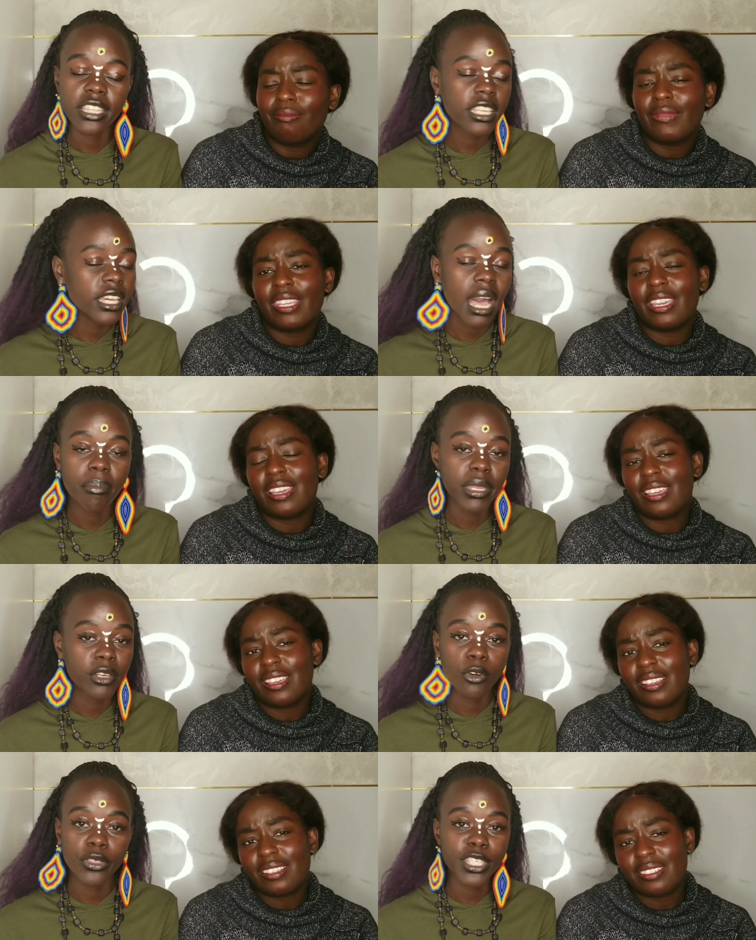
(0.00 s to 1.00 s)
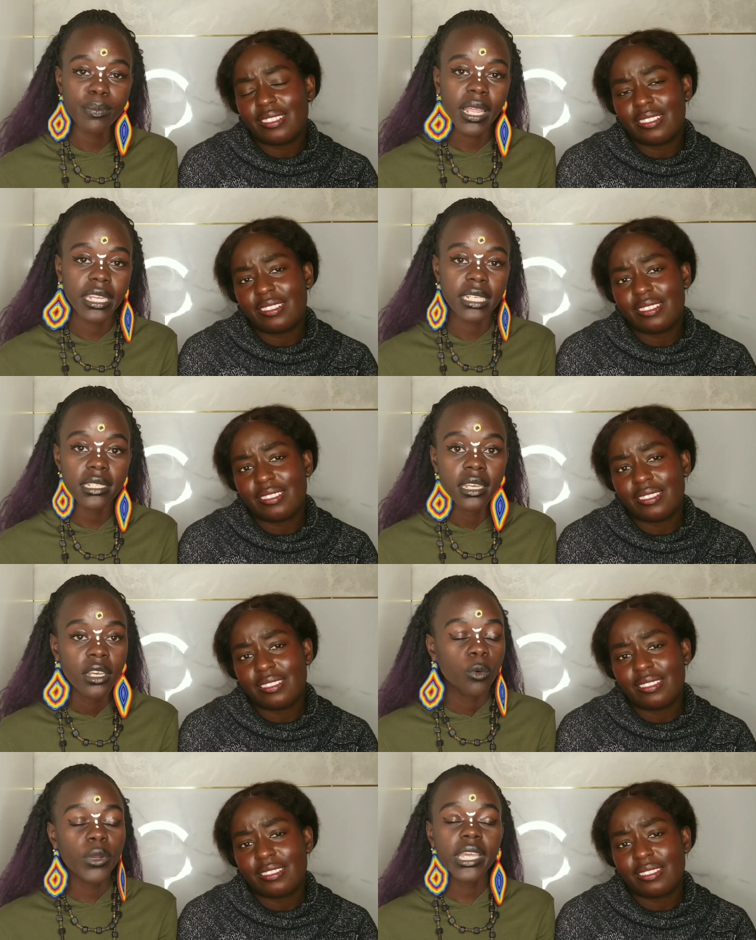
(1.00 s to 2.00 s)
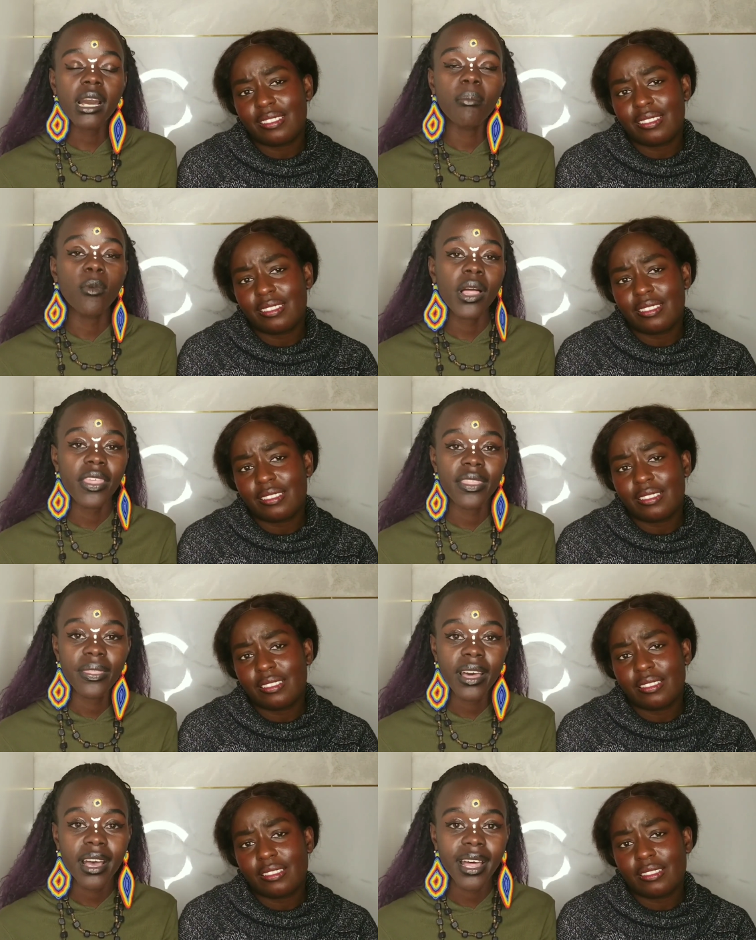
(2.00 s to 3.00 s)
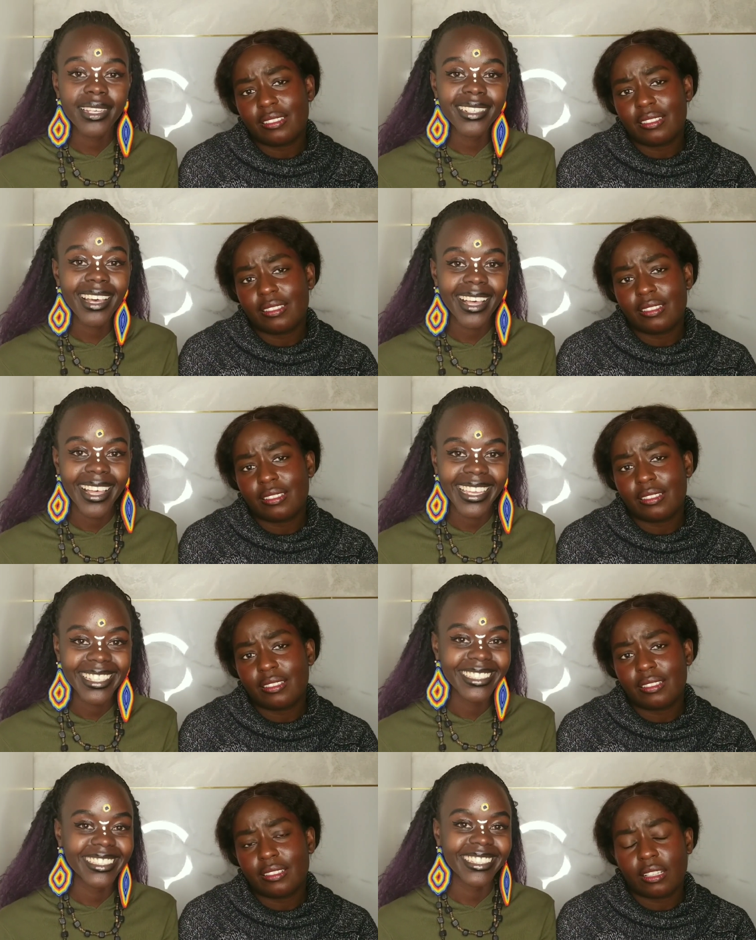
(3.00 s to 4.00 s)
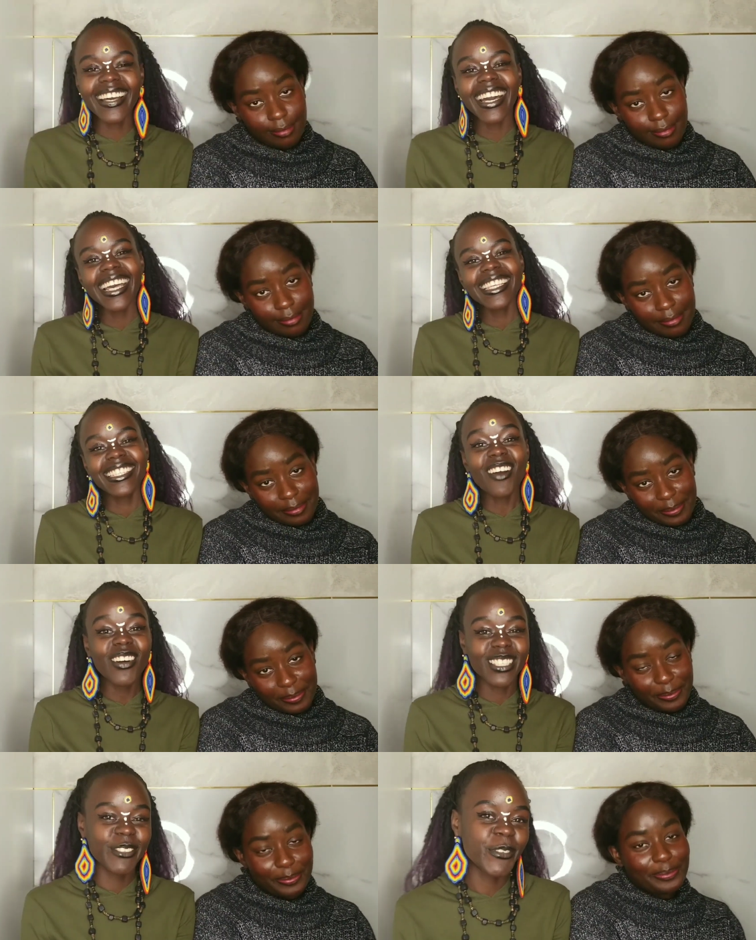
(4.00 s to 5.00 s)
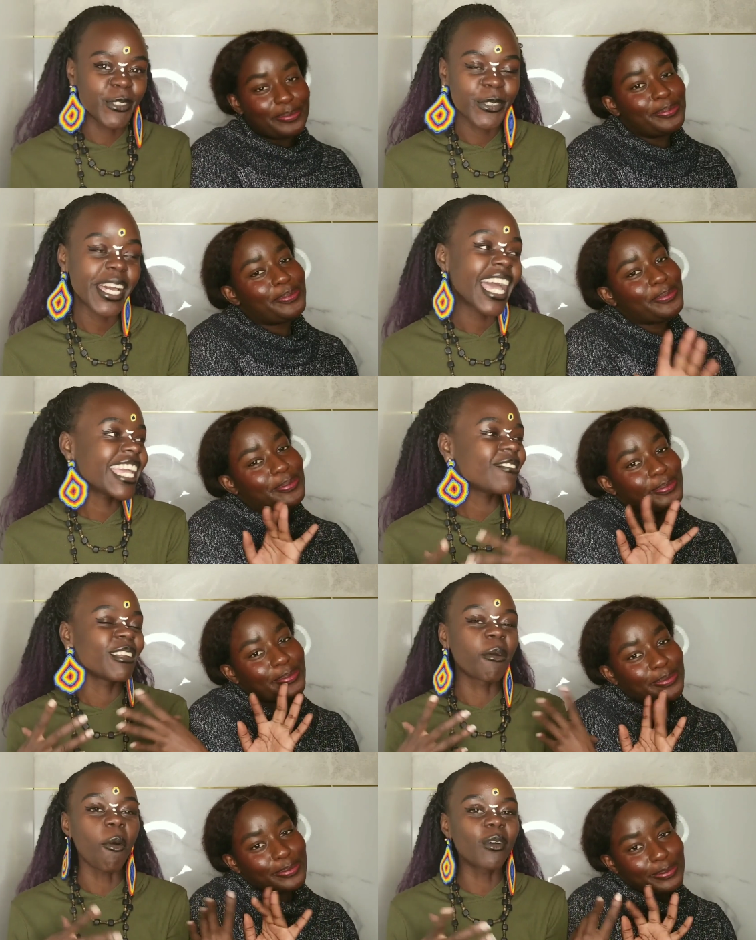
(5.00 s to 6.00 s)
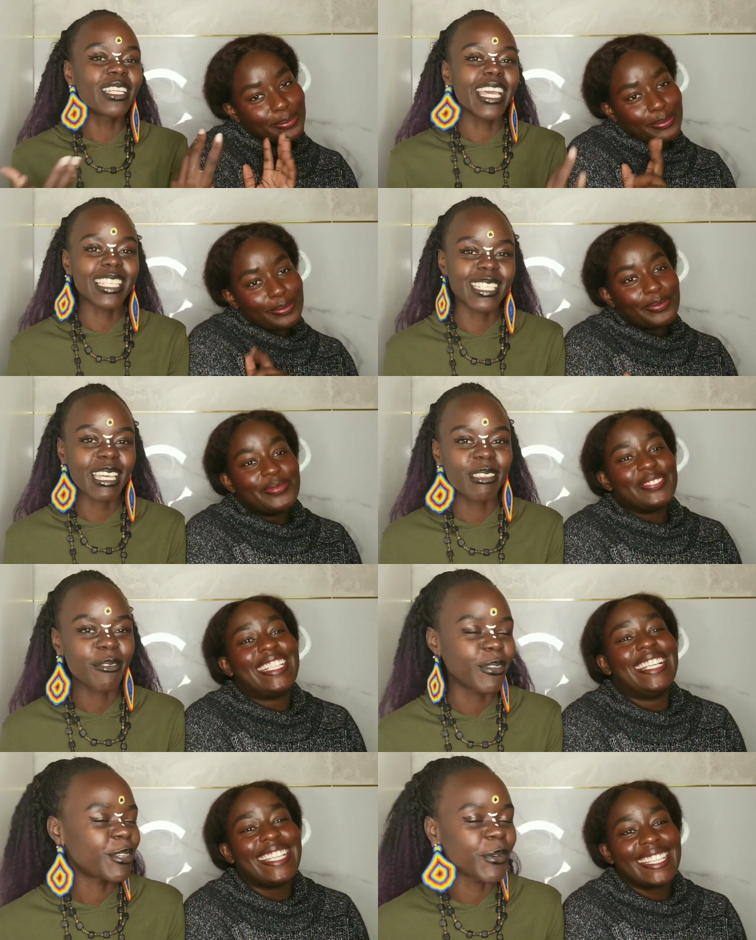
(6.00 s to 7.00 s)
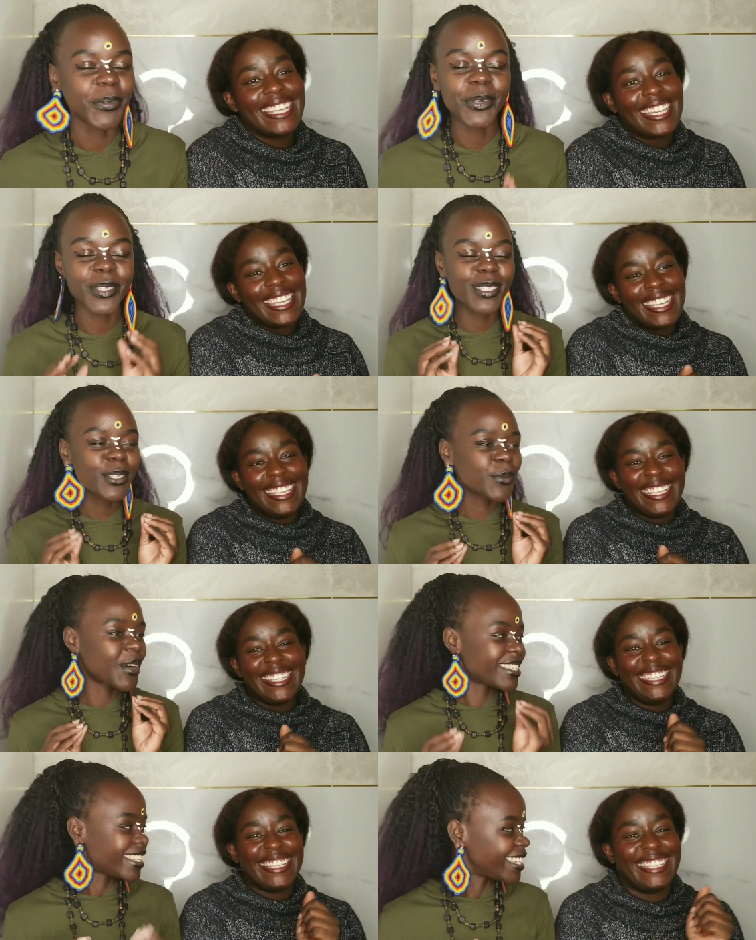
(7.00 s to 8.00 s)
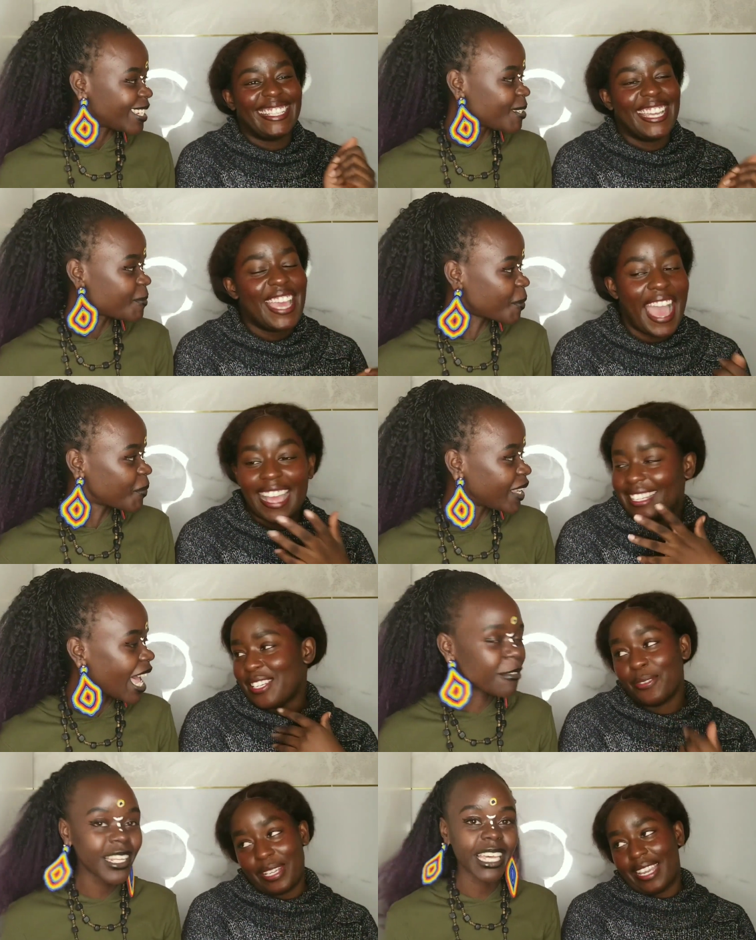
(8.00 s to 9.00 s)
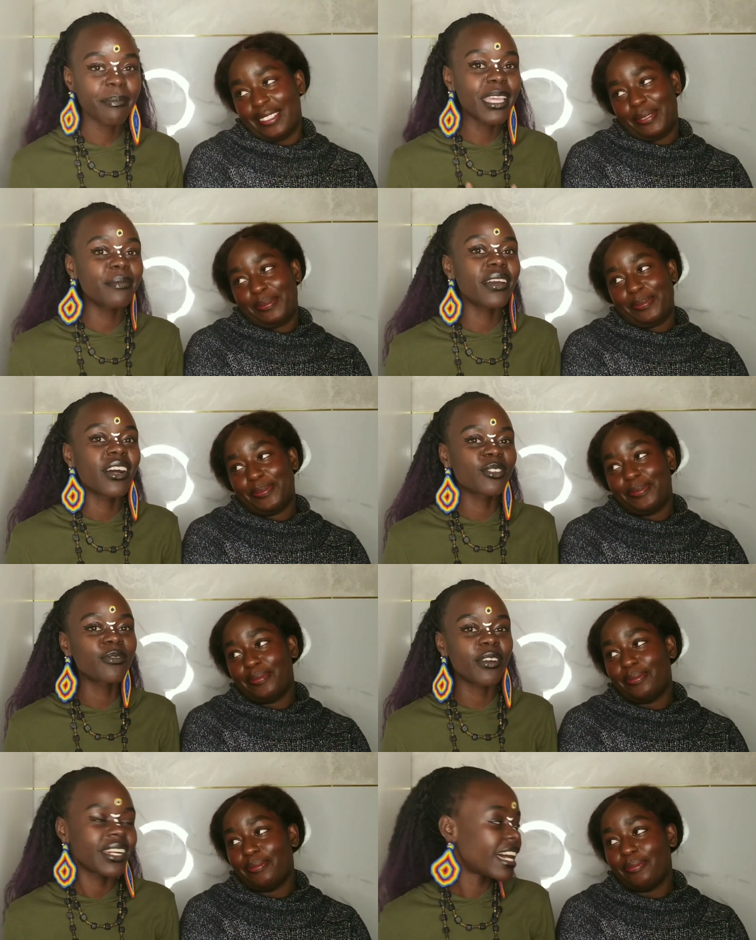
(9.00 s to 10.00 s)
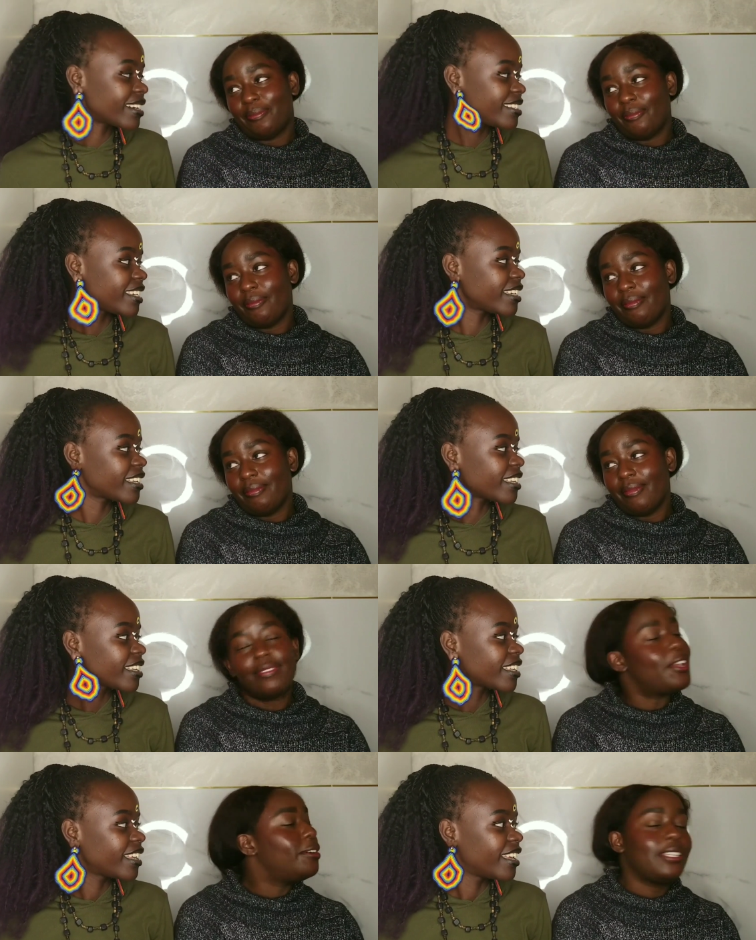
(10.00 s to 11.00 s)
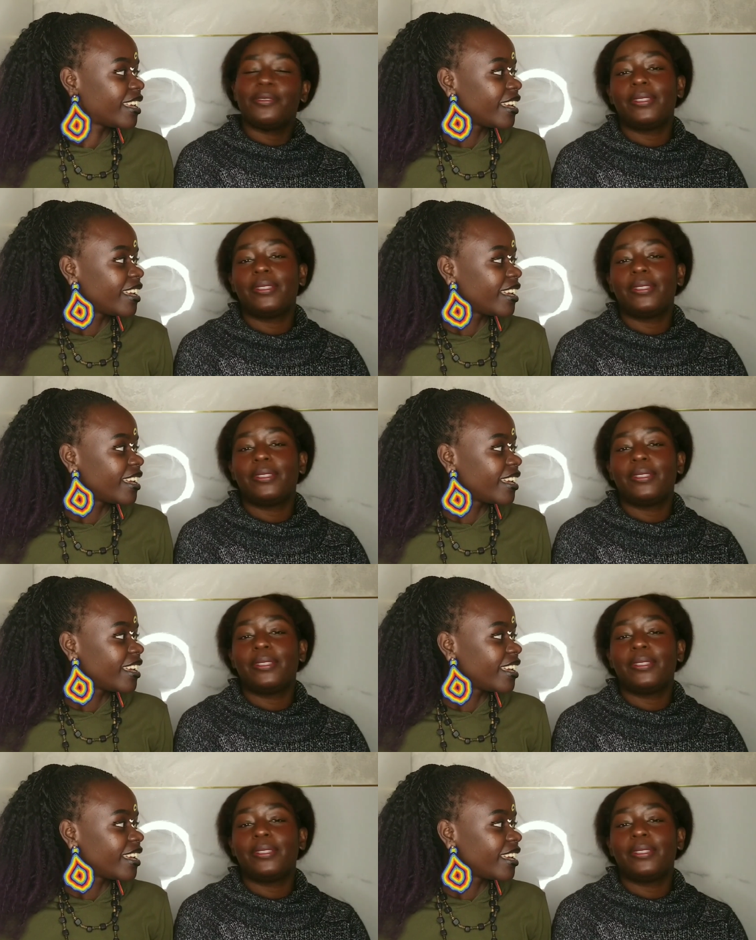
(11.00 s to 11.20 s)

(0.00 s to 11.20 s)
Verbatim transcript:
Speaker 1: thing happening on this planet. We are more than that, guys. Guys, that was it for today. I even called Esther in the video because this was heated for me. I feel like maybe I was overreacting.
Speaker 2: No, you were